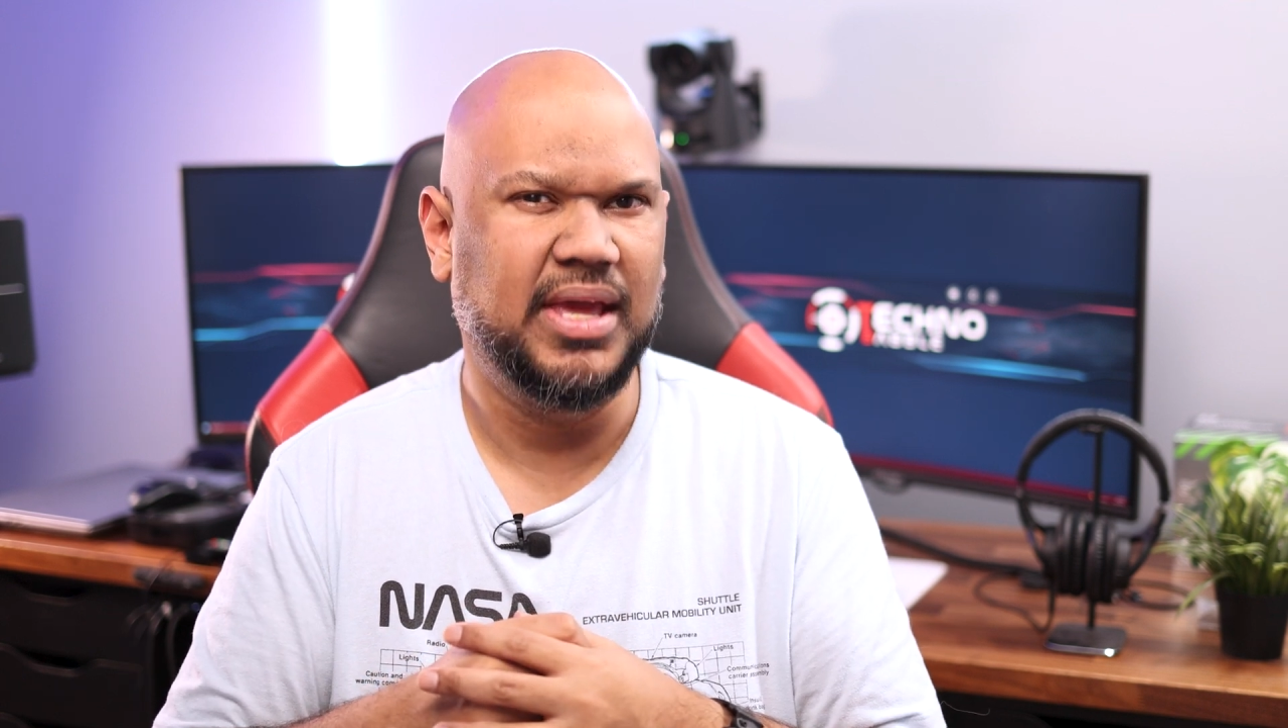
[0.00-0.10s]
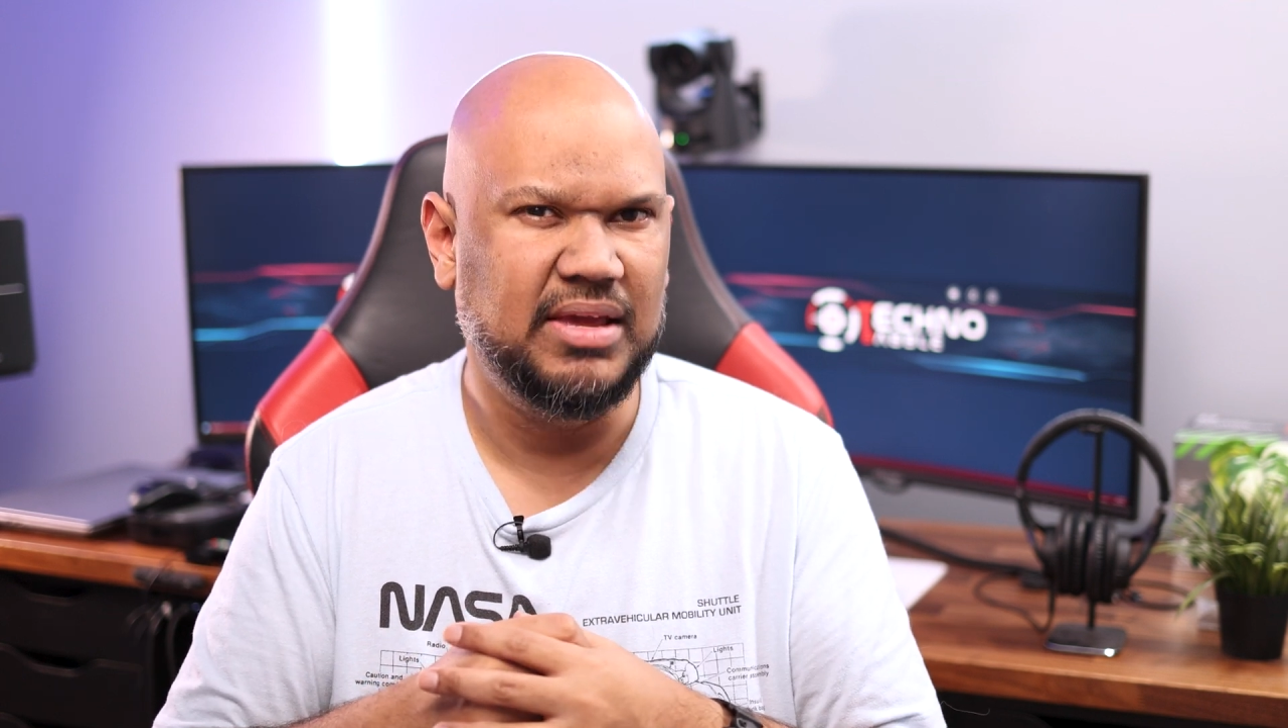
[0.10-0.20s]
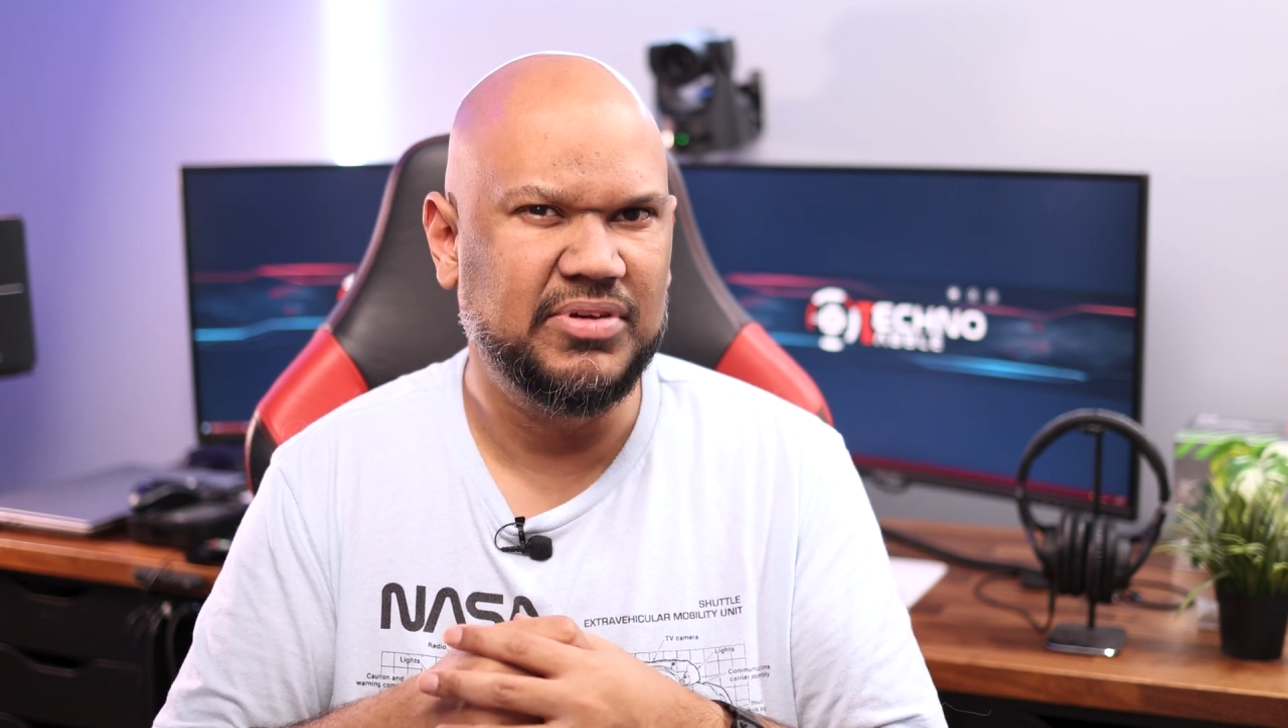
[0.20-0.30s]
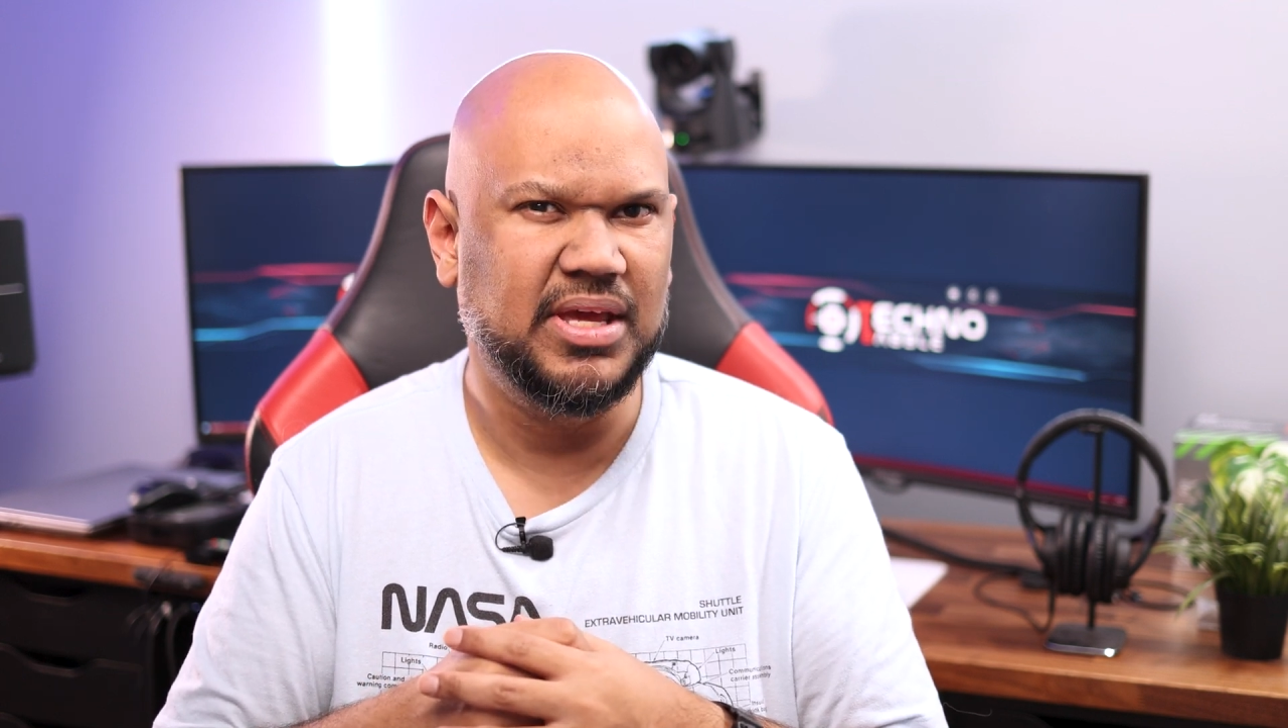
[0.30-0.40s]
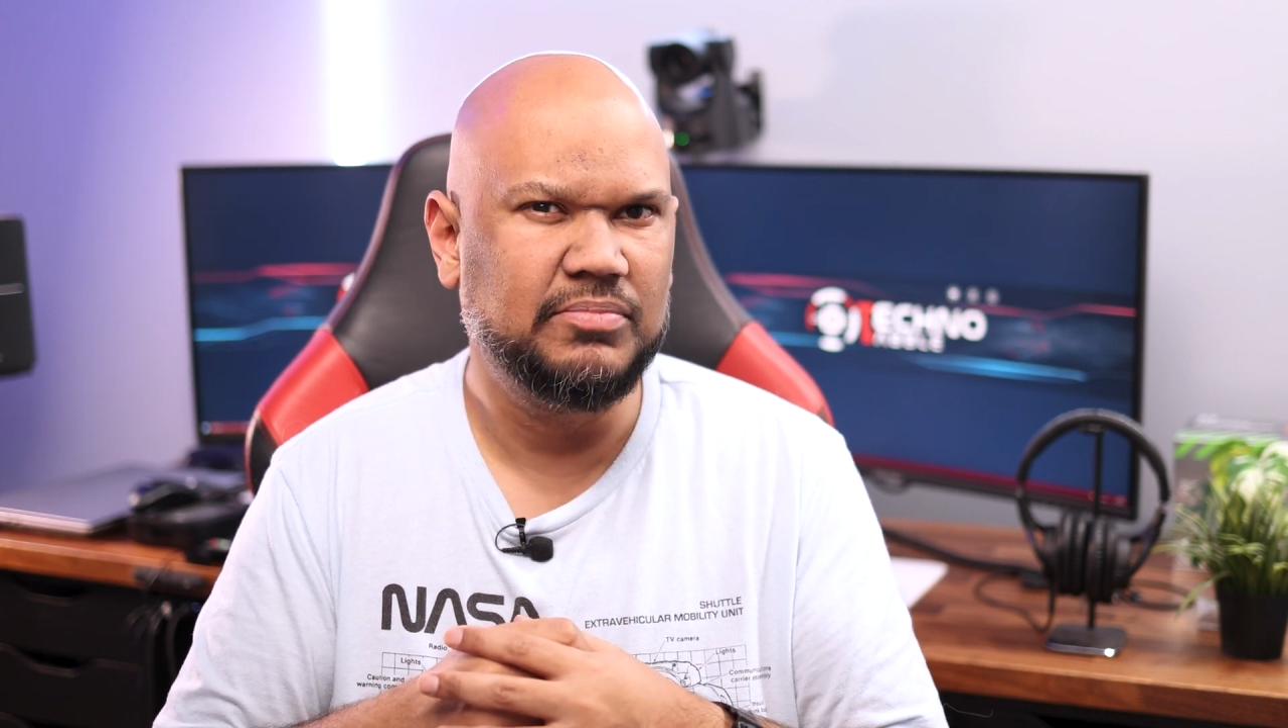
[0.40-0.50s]

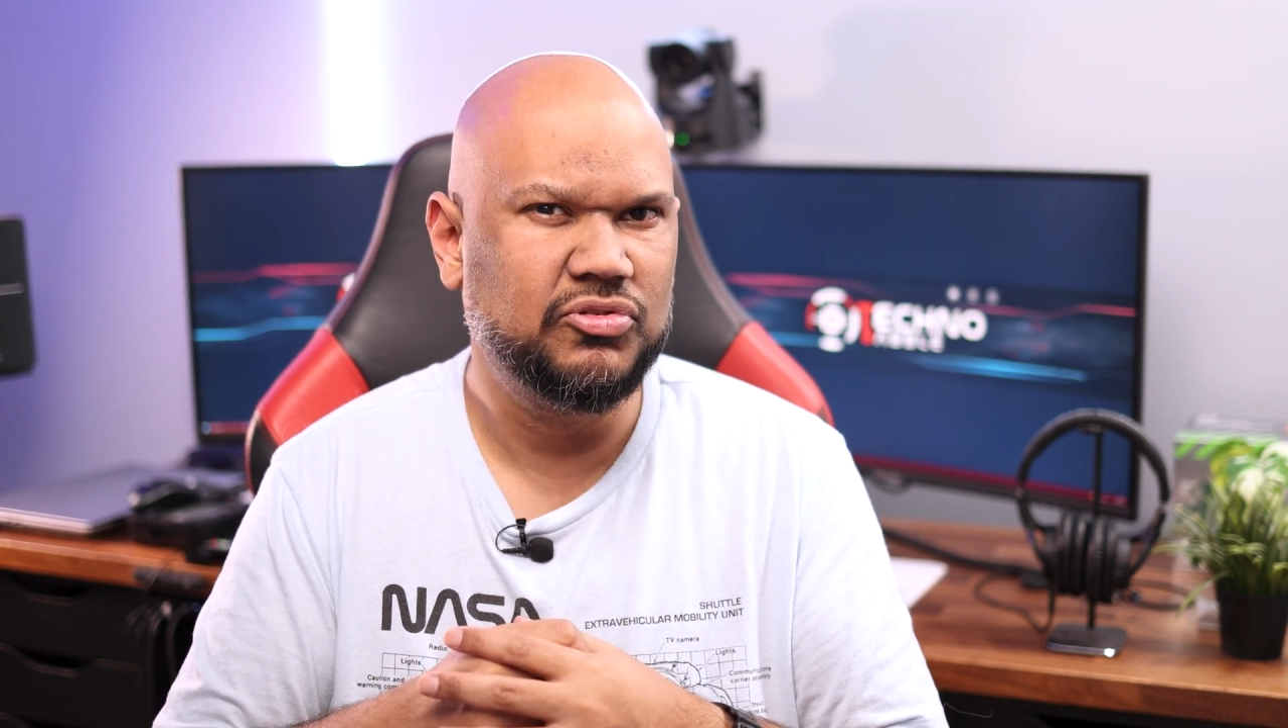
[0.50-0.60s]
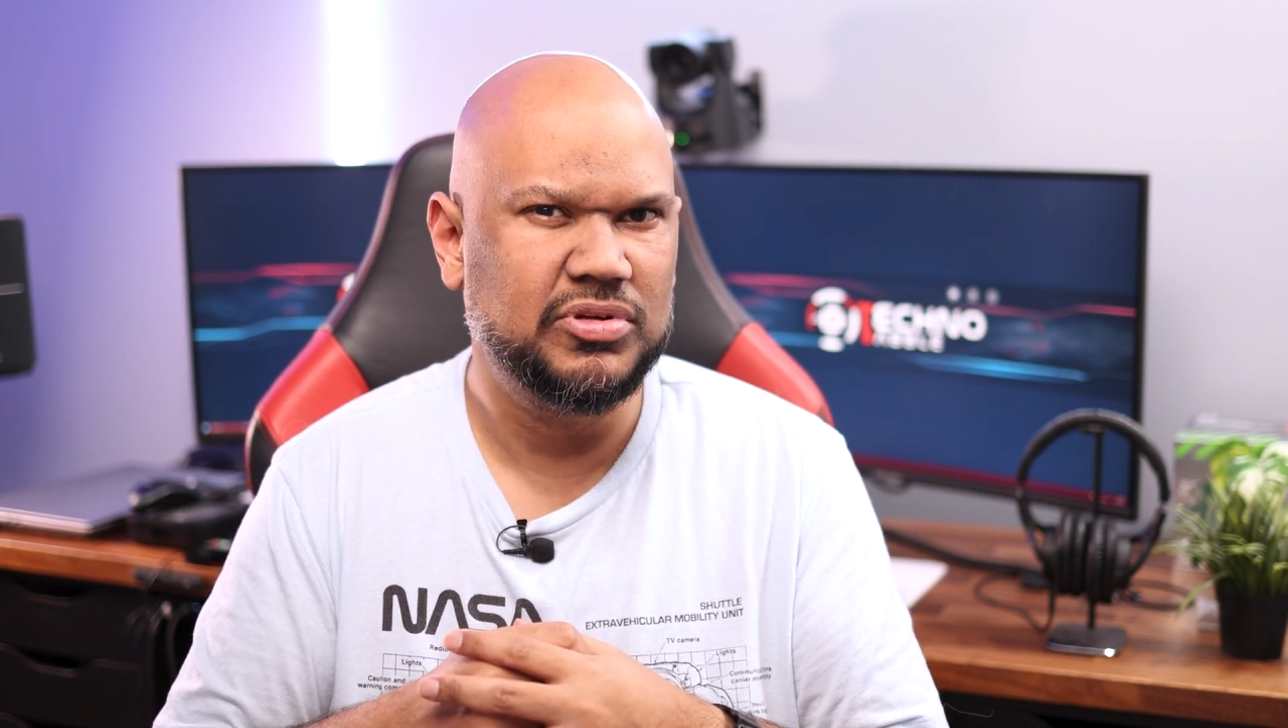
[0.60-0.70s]
KVM